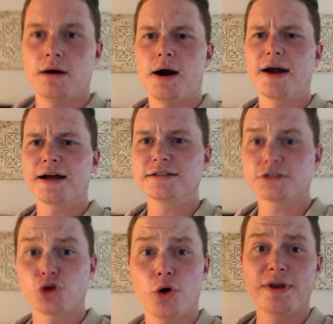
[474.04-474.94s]
alright guys,
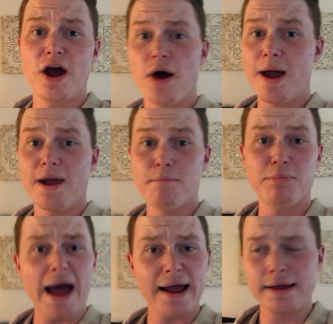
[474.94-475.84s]
so now I am
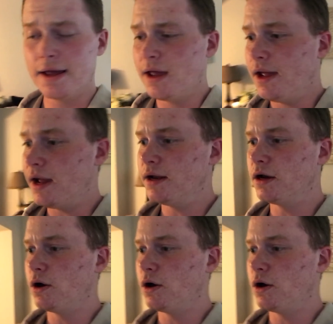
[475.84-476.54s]
back, and